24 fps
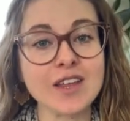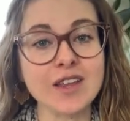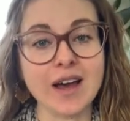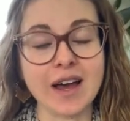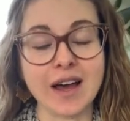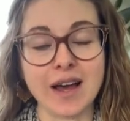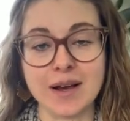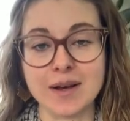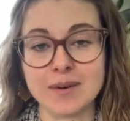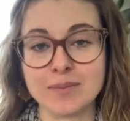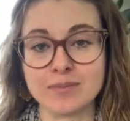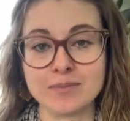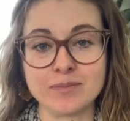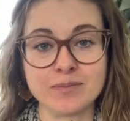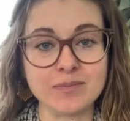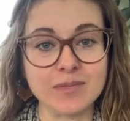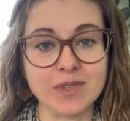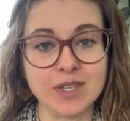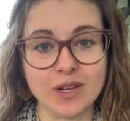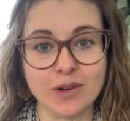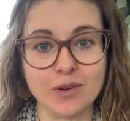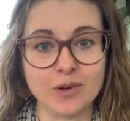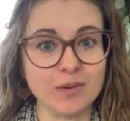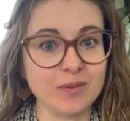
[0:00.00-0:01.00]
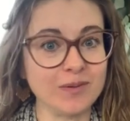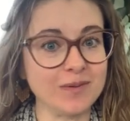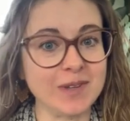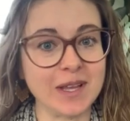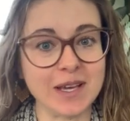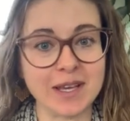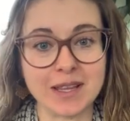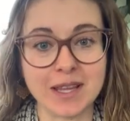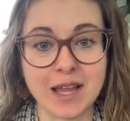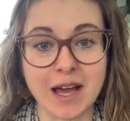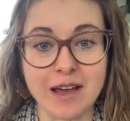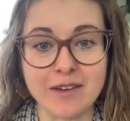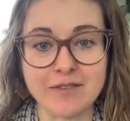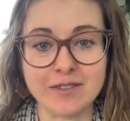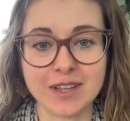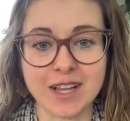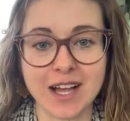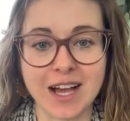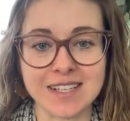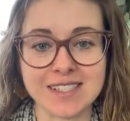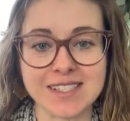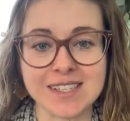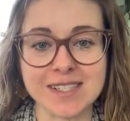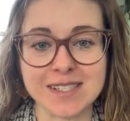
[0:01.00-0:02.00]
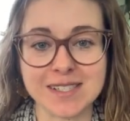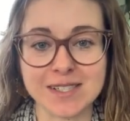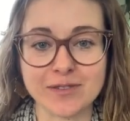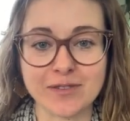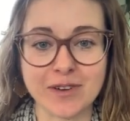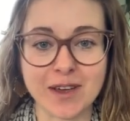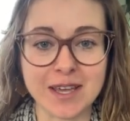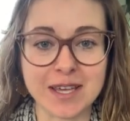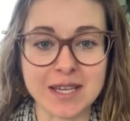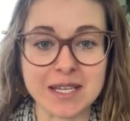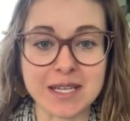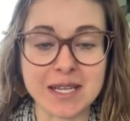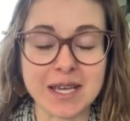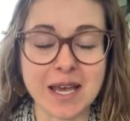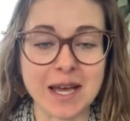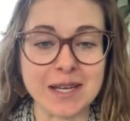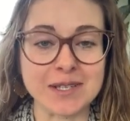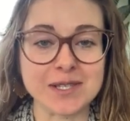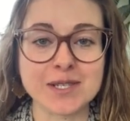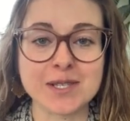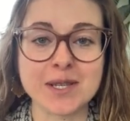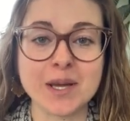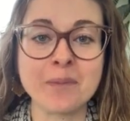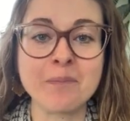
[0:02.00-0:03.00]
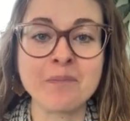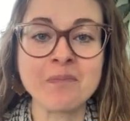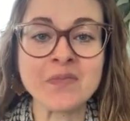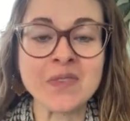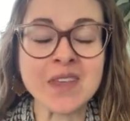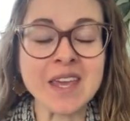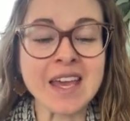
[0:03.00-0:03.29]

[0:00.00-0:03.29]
um, you know like live classes if I can catch them.